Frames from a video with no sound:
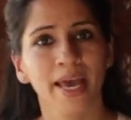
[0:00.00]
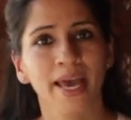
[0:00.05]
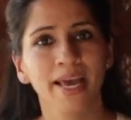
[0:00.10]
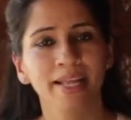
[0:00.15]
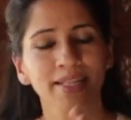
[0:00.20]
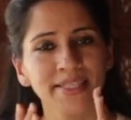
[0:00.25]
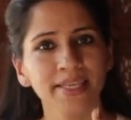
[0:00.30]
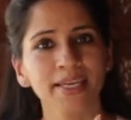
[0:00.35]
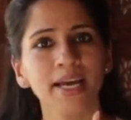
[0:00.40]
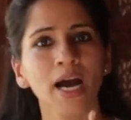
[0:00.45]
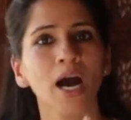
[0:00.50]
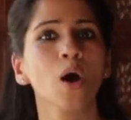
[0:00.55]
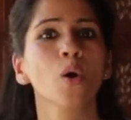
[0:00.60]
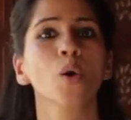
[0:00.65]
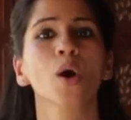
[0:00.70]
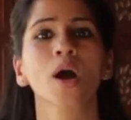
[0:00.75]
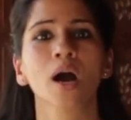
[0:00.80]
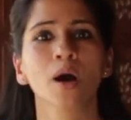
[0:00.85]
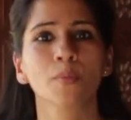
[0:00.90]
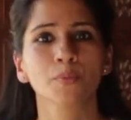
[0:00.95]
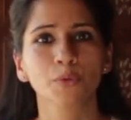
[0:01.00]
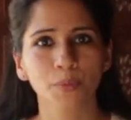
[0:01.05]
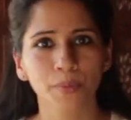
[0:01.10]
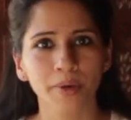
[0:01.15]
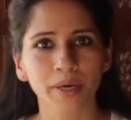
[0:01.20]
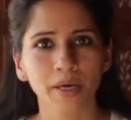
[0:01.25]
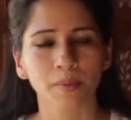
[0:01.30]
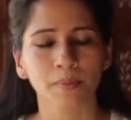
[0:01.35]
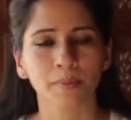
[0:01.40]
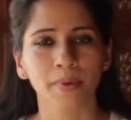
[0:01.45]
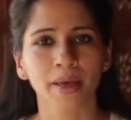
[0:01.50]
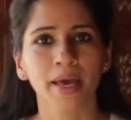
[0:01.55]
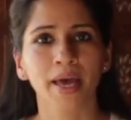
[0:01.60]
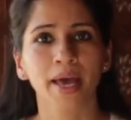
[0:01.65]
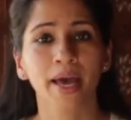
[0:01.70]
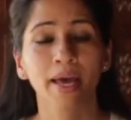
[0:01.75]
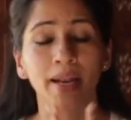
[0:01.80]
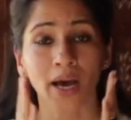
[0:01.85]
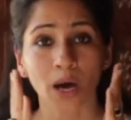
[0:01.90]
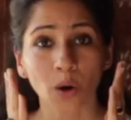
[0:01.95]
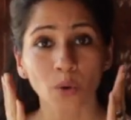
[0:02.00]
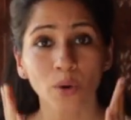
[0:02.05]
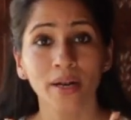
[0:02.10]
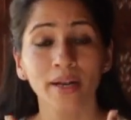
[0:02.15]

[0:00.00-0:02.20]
and see how calm you become and how